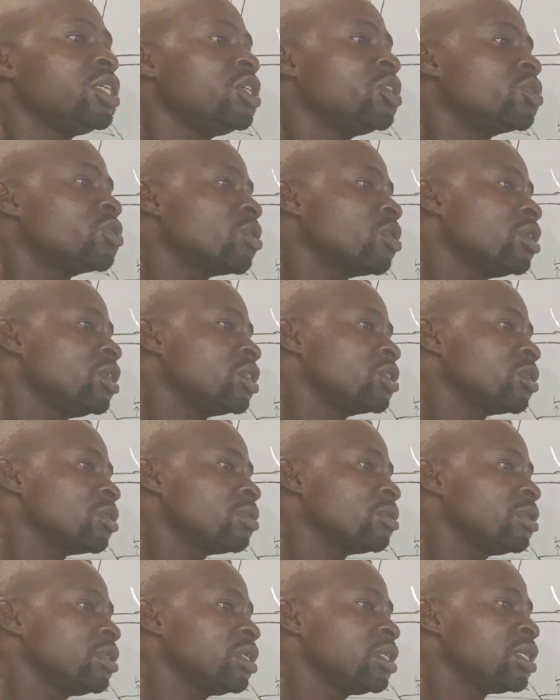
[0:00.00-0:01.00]

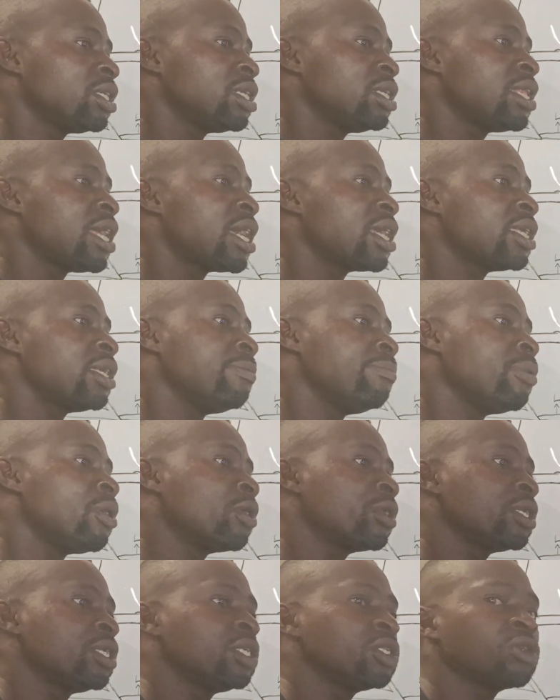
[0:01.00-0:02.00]
installation. Either it
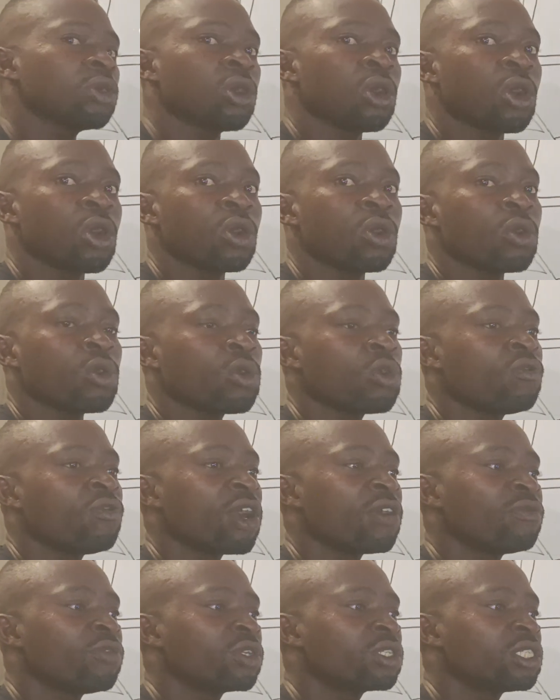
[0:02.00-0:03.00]
burn it or
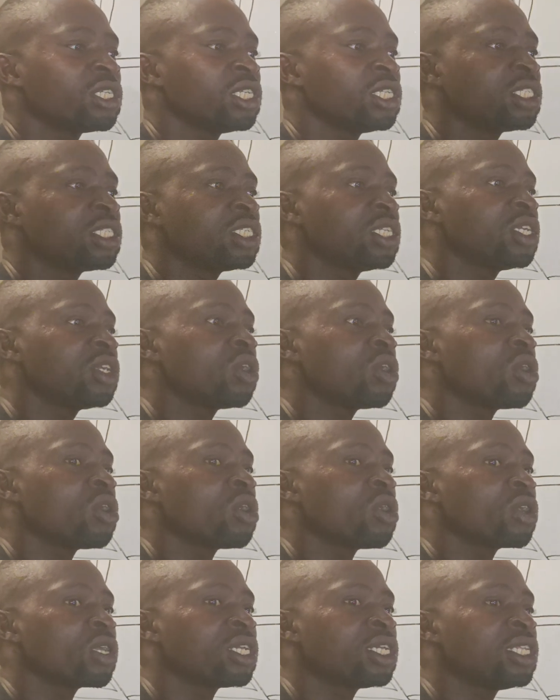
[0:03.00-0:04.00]
over voltage,
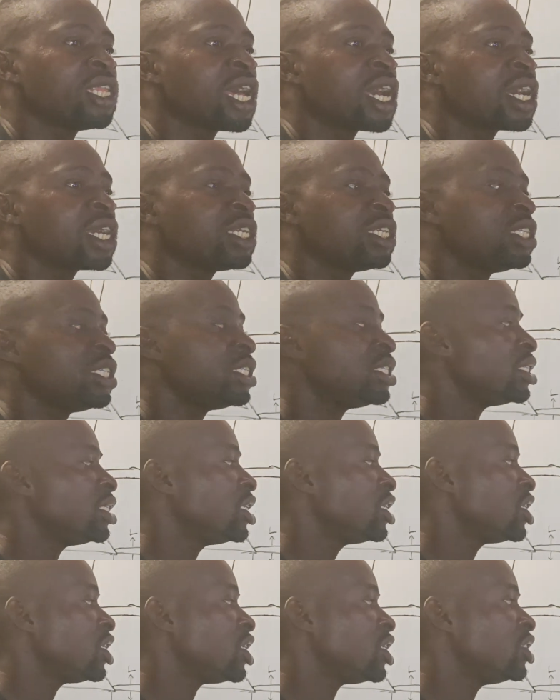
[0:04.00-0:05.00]
or either it
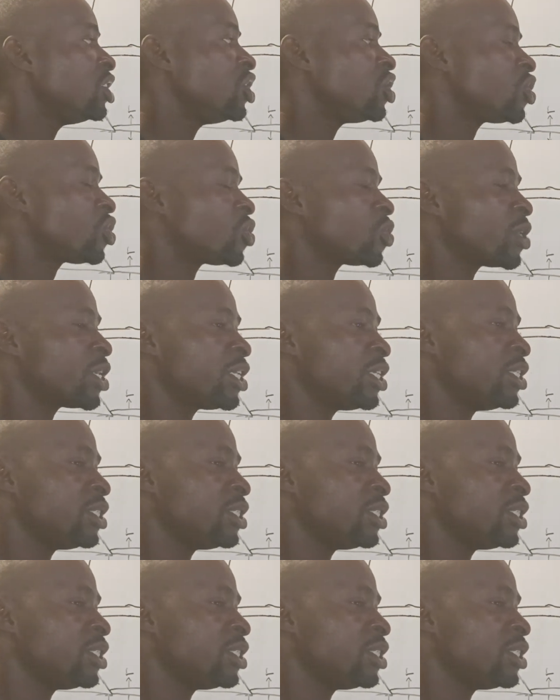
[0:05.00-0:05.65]
destroy